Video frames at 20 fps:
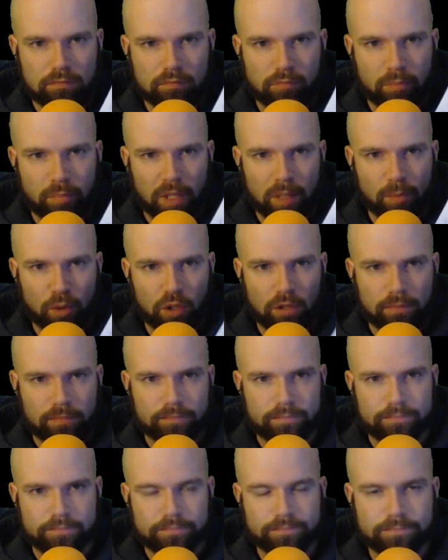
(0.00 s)
paper
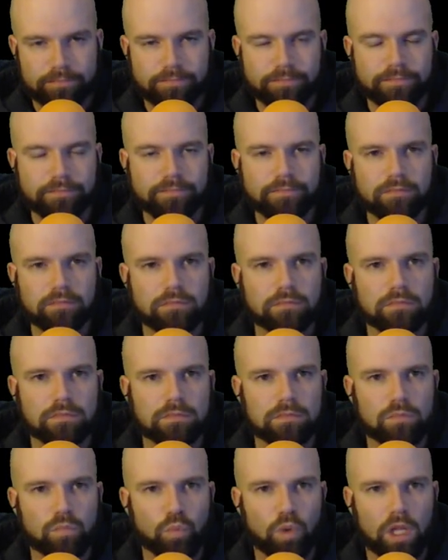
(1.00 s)

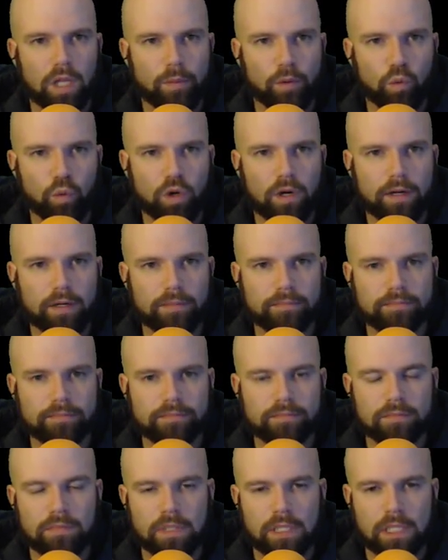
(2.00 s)
while I'm at work.
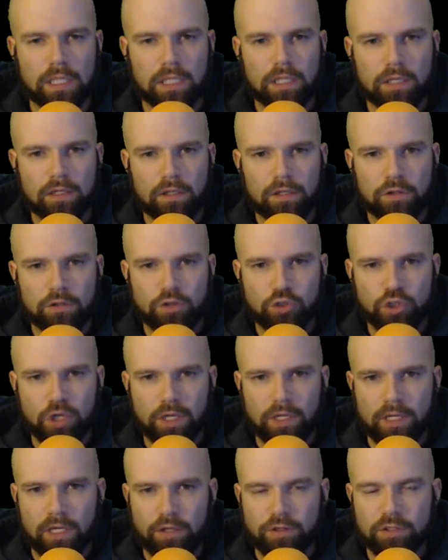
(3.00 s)
Jot
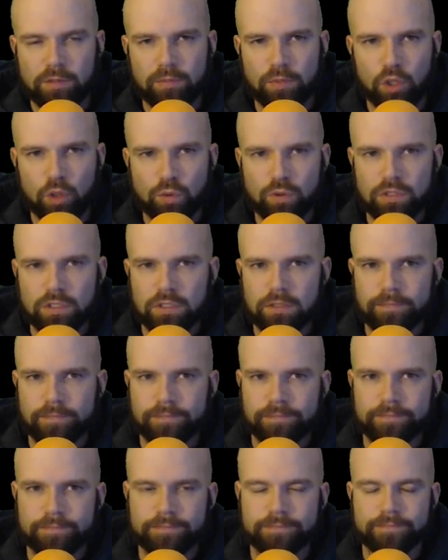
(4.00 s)
down some notes.
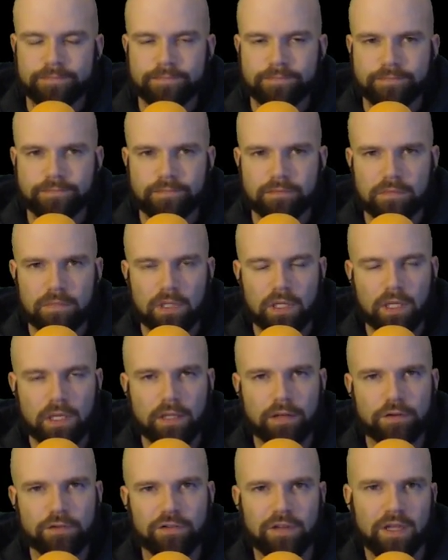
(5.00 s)
Uh,
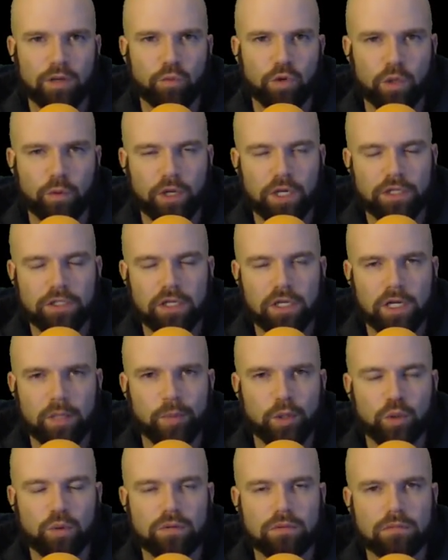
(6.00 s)
decide what I want to talk about.